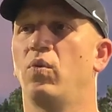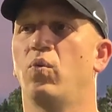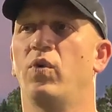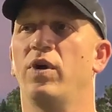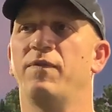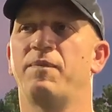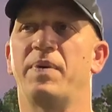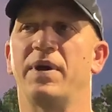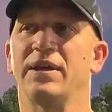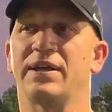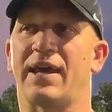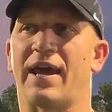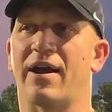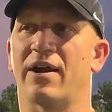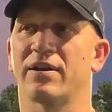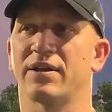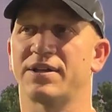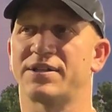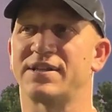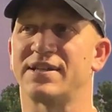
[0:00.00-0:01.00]
We've been
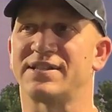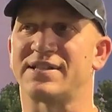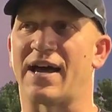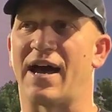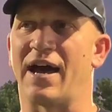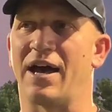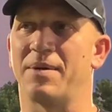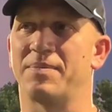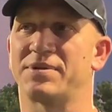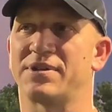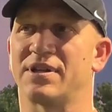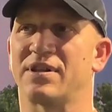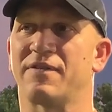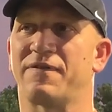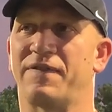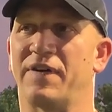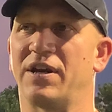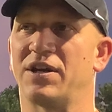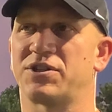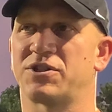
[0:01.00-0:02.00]
careless at times at
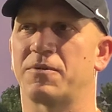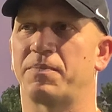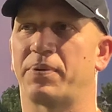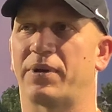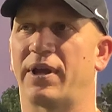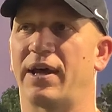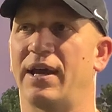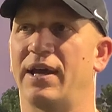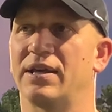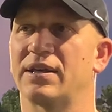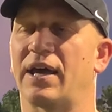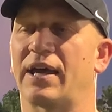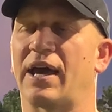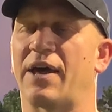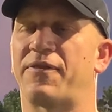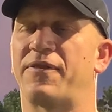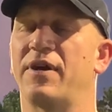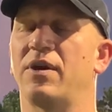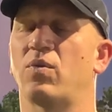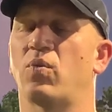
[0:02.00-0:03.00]
the finish of play. Like,
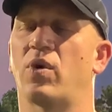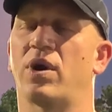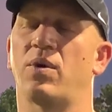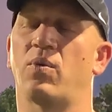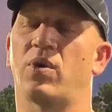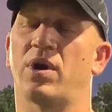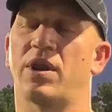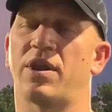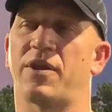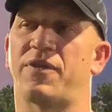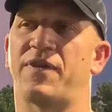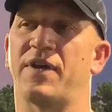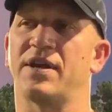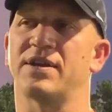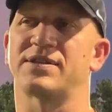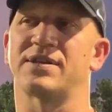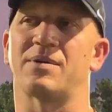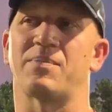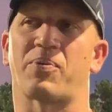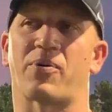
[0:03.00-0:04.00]
I think one of the
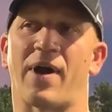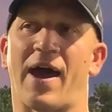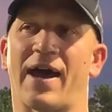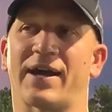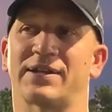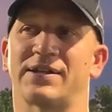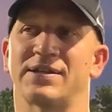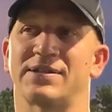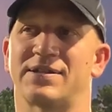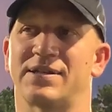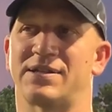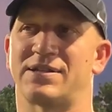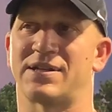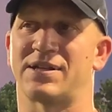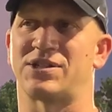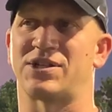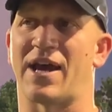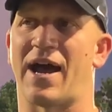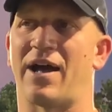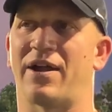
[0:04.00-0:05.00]
things in practice that's
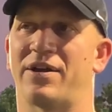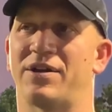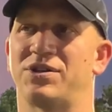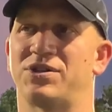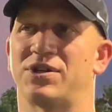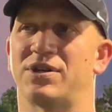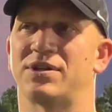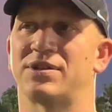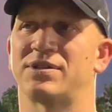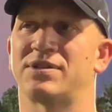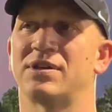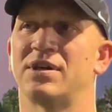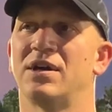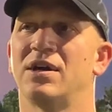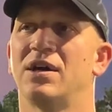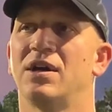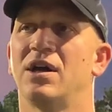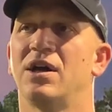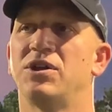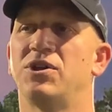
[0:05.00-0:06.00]
a challenge is
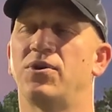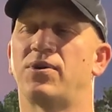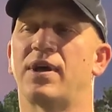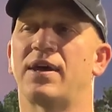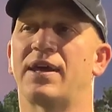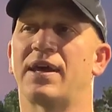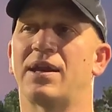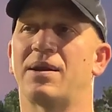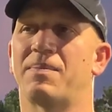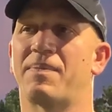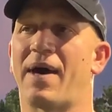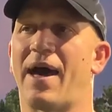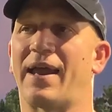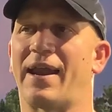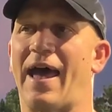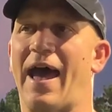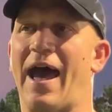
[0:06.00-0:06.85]
you can get in bad